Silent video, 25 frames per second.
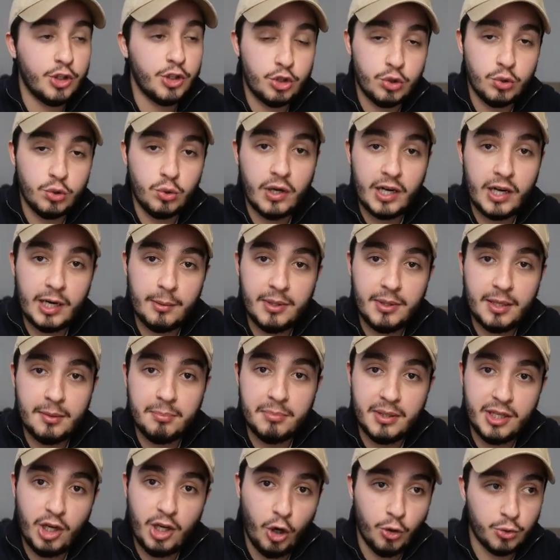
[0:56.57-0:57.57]
to
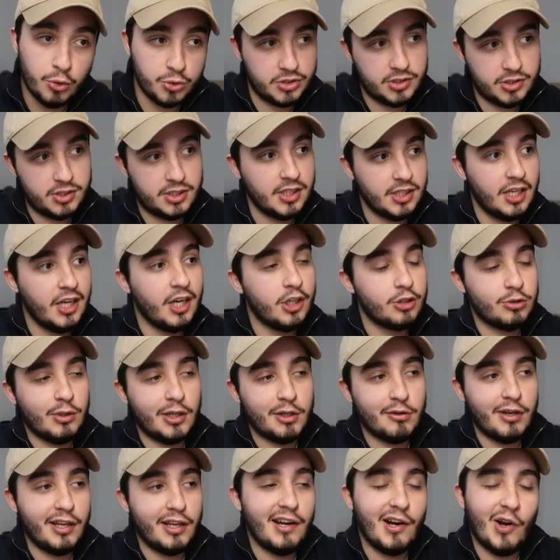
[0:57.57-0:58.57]
Airbnb hosts. So I
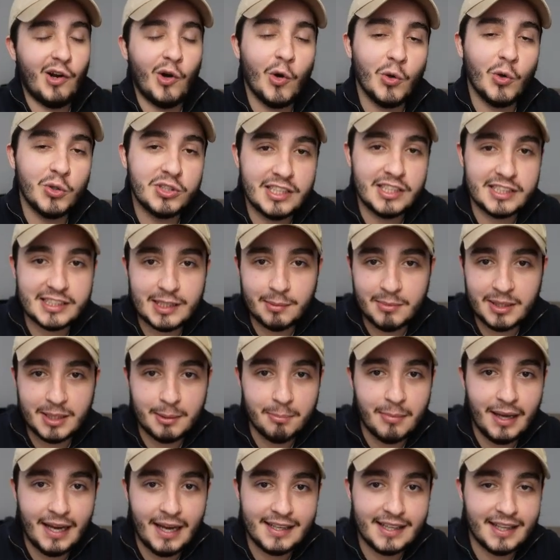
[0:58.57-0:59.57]
created a whole system in the
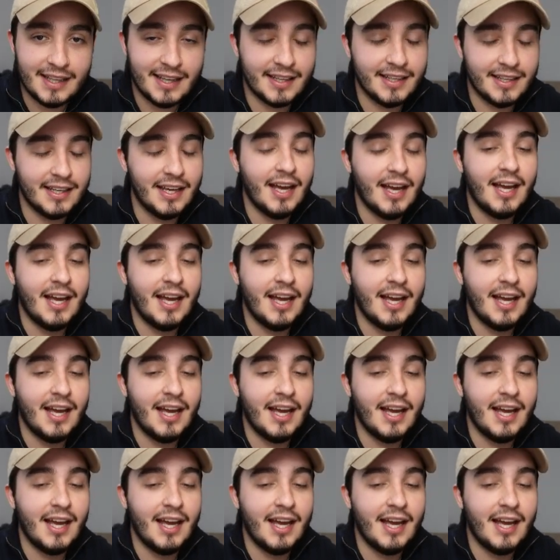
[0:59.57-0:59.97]
back end